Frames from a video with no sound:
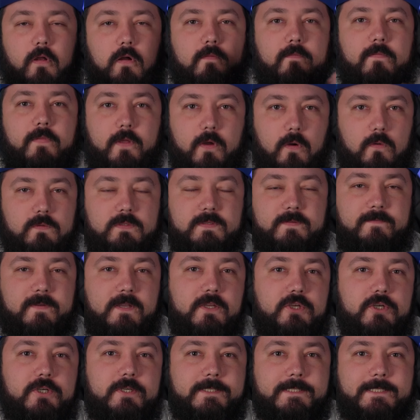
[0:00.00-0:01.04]
of those
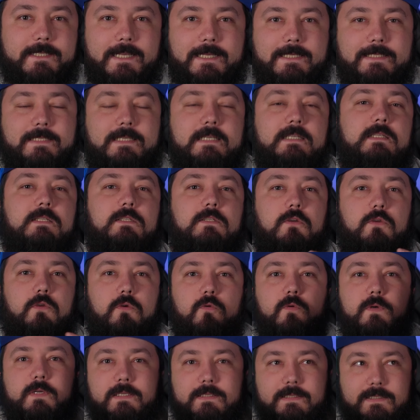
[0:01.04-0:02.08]
features exist so
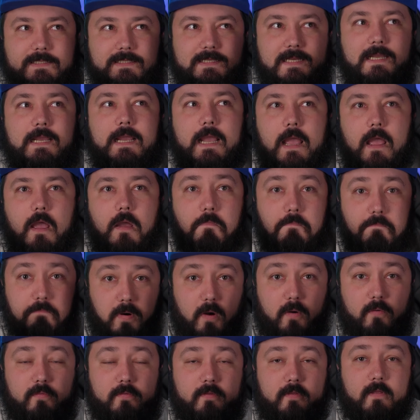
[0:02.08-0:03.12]
you can see
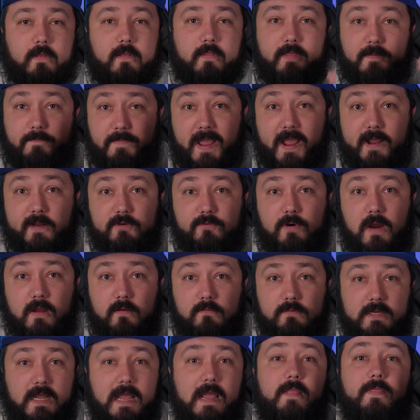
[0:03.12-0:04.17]
both the
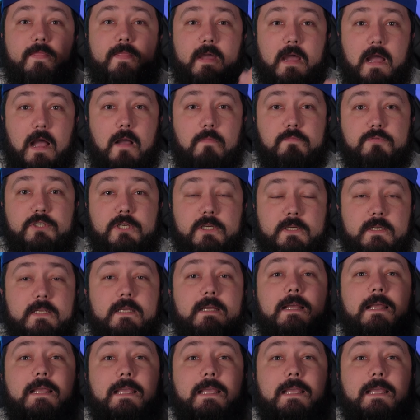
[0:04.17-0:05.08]
background and the object